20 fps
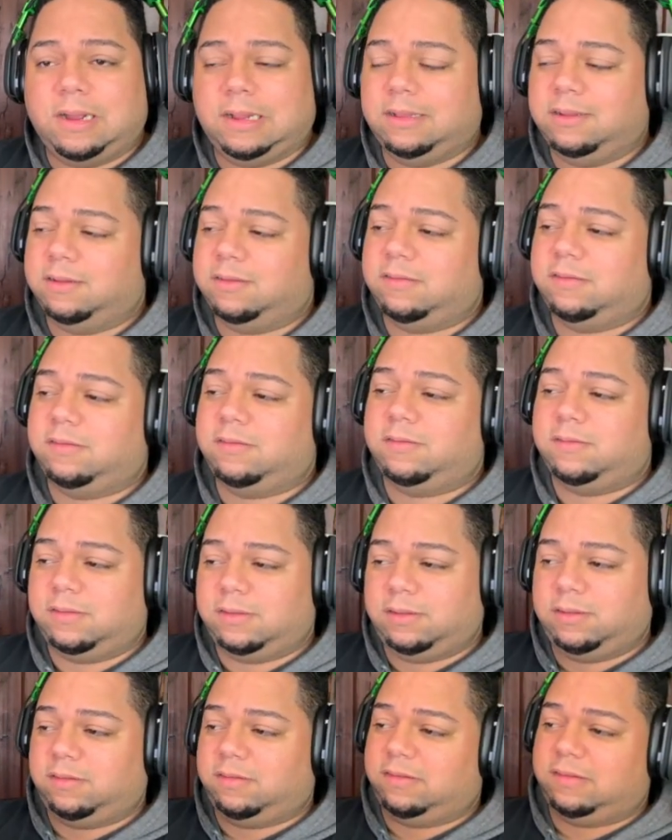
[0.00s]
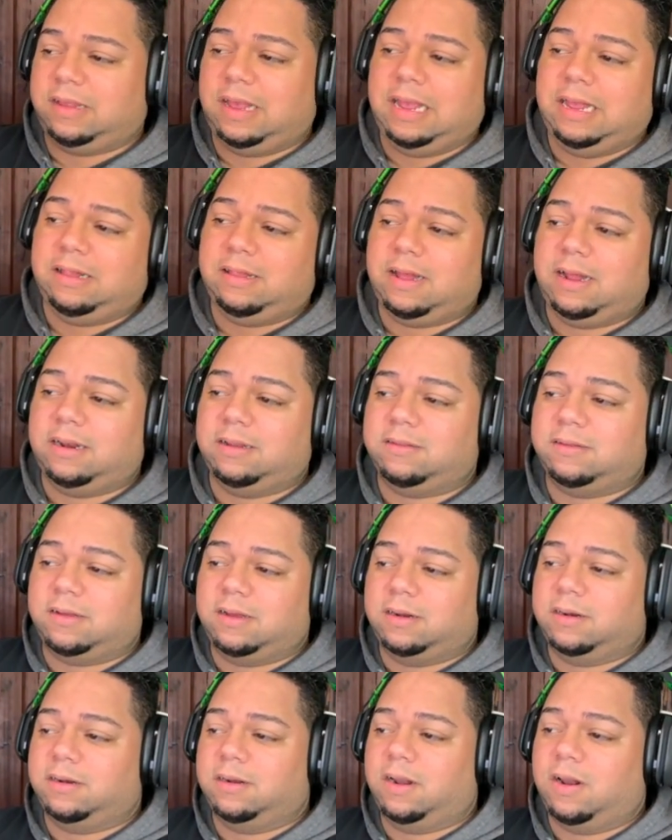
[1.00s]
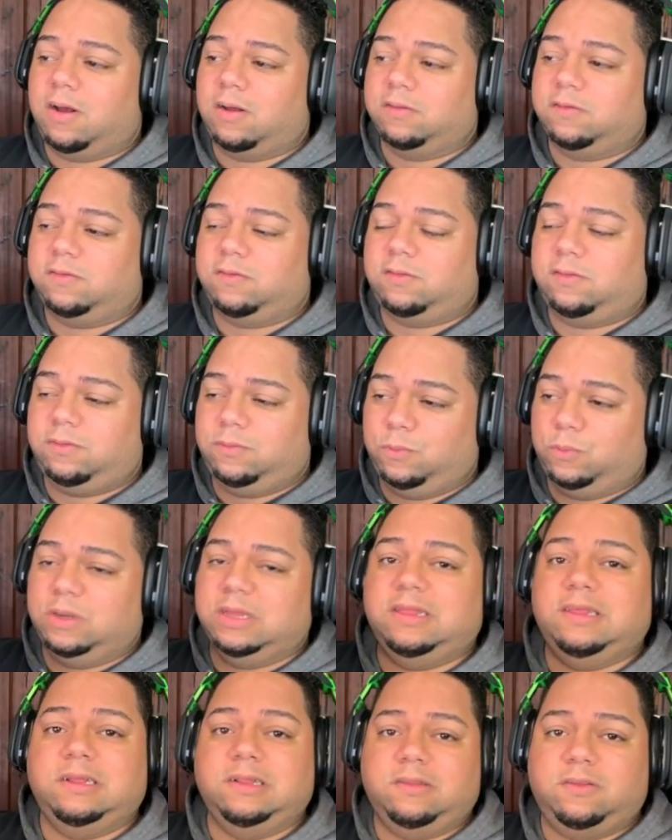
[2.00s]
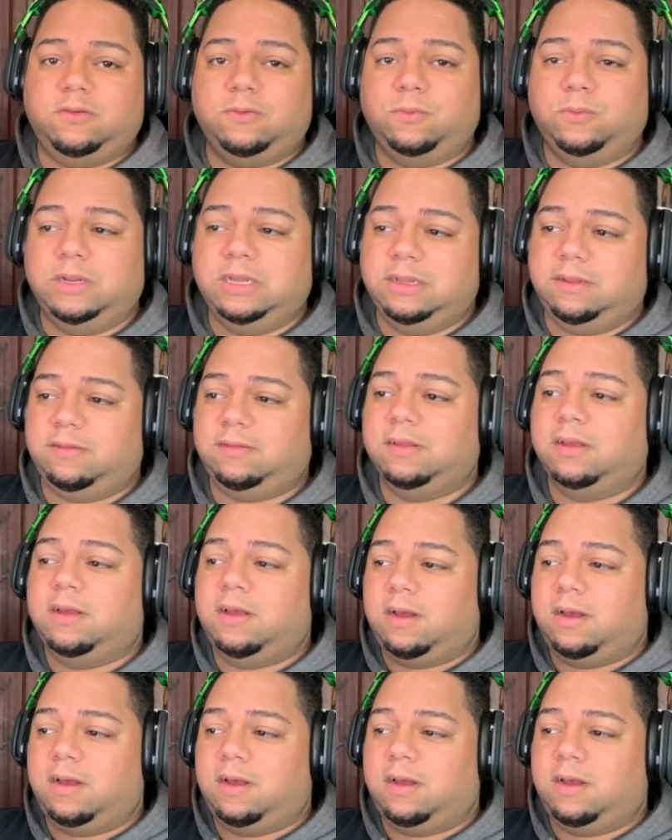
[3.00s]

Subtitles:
and it's saying that it's gonna launch within 2 weeks